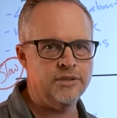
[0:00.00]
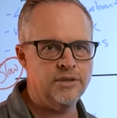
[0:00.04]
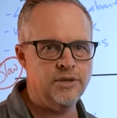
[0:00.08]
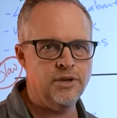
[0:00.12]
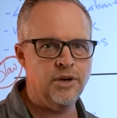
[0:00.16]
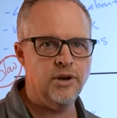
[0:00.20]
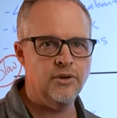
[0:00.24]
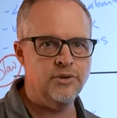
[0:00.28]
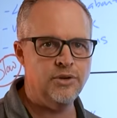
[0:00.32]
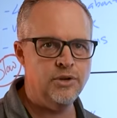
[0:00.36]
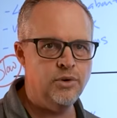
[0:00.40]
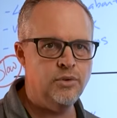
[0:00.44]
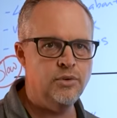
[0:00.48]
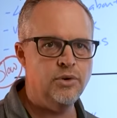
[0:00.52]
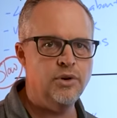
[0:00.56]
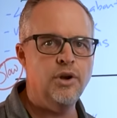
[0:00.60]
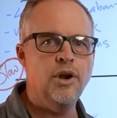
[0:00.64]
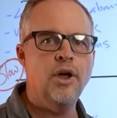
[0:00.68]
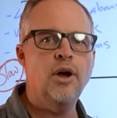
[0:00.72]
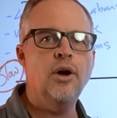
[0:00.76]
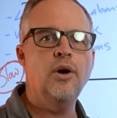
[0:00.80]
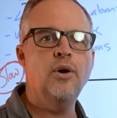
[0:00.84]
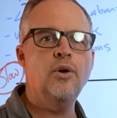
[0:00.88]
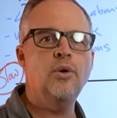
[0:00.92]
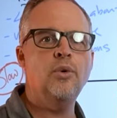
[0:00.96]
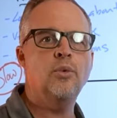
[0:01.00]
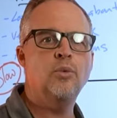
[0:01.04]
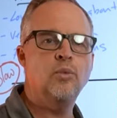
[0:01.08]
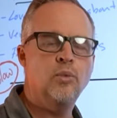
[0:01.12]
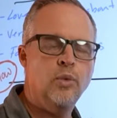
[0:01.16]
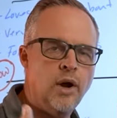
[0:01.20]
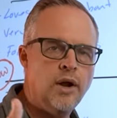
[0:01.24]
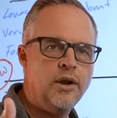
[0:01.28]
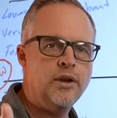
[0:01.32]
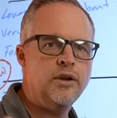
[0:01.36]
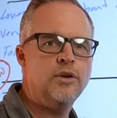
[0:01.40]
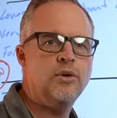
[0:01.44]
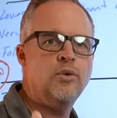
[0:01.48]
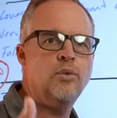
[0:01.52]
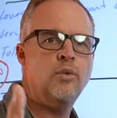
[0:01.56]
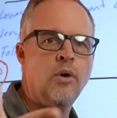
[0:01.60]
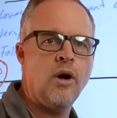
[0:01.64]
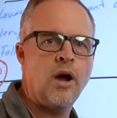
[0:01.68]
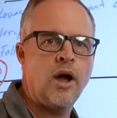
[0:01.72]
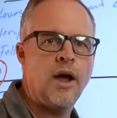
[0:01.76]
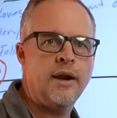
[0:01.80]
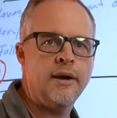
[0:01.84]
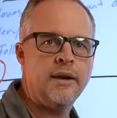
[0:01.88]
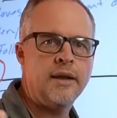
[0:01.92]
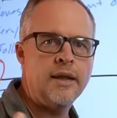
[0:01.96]
You know what you
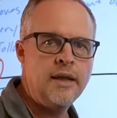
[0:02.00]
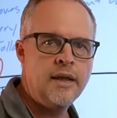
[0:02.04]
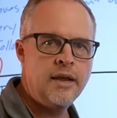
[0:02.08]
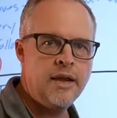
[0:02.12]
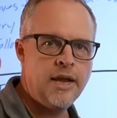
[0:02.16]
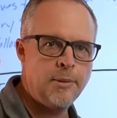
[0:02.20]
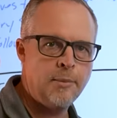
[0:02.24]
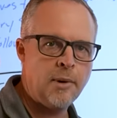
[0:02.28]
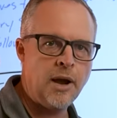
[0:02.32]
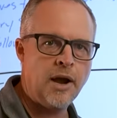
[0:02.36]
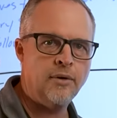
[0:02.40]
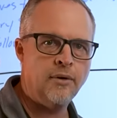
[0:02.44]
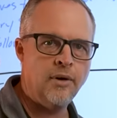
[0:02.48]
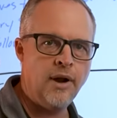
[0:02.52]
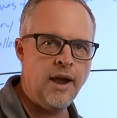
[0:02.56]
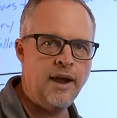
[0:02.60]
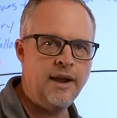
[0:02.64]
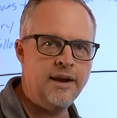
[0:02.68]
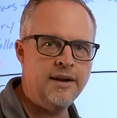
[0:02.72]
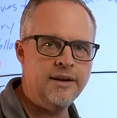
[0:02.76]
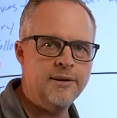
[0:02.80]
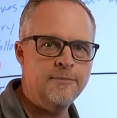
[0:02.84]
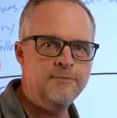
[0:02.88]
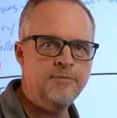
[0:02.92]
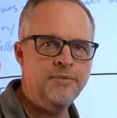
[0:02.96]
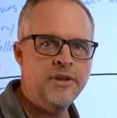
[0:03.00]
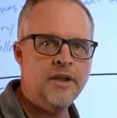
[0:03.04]
want. Am I right?